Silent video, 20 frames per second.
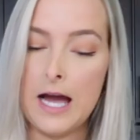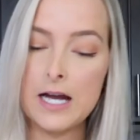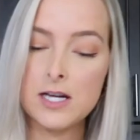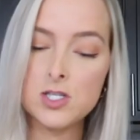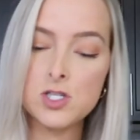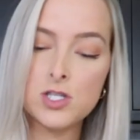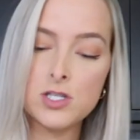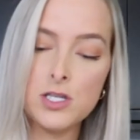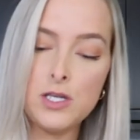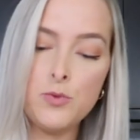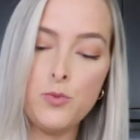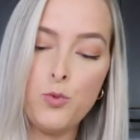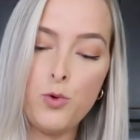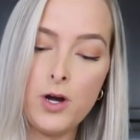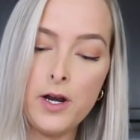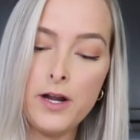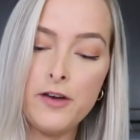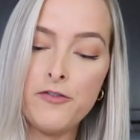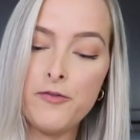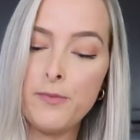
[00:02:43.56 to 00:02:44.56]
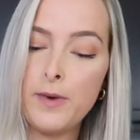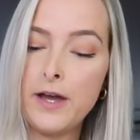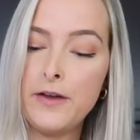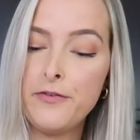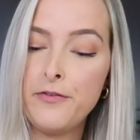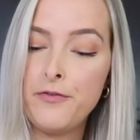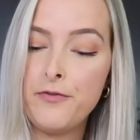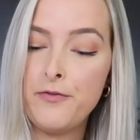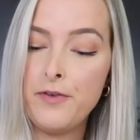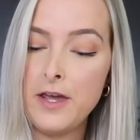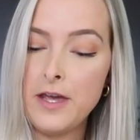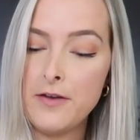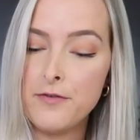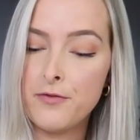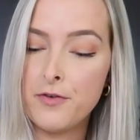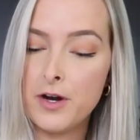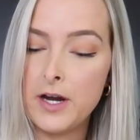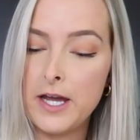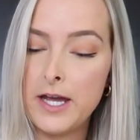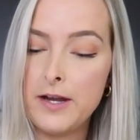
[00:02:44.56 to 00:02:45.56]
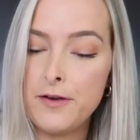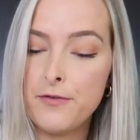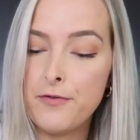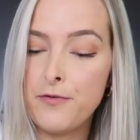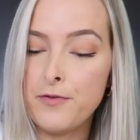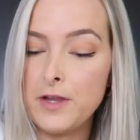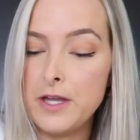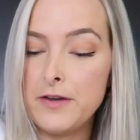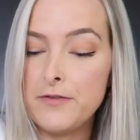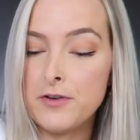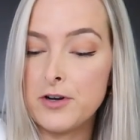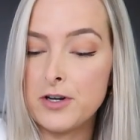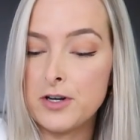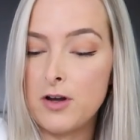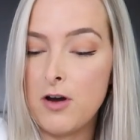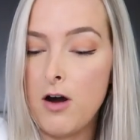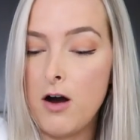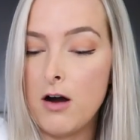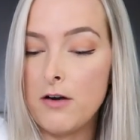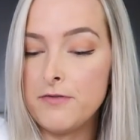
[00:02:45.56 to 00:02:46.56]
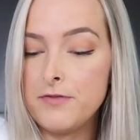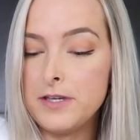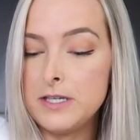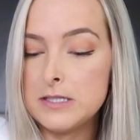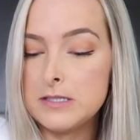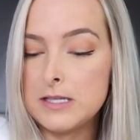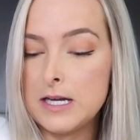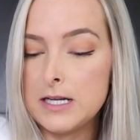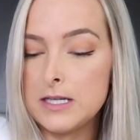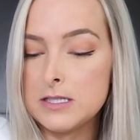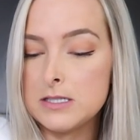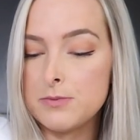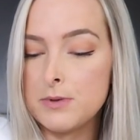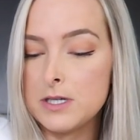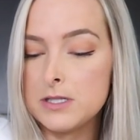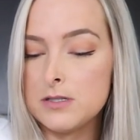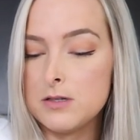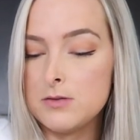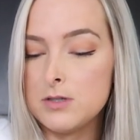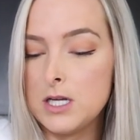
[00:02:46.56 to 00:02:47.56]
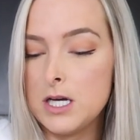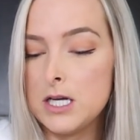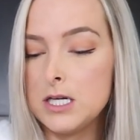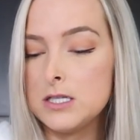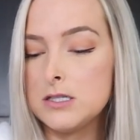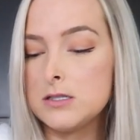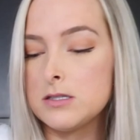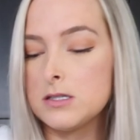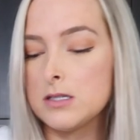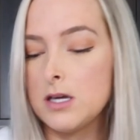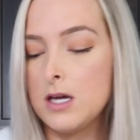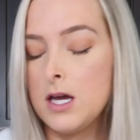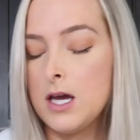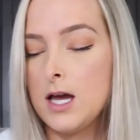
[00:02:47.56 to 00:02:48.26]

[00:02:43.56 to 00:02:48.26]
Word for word: actually one of my favorite flavored coffees that Nespresso does.